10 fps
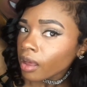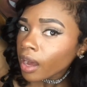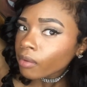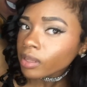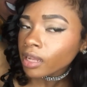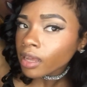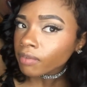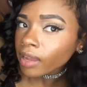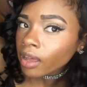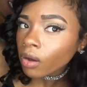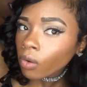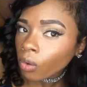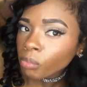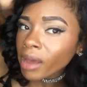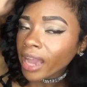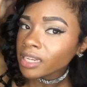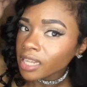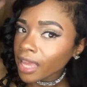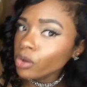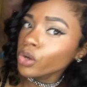I really love, like, old back in the
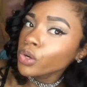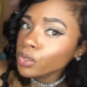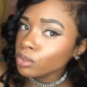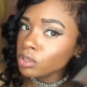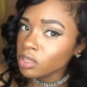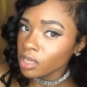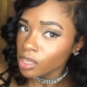day curls.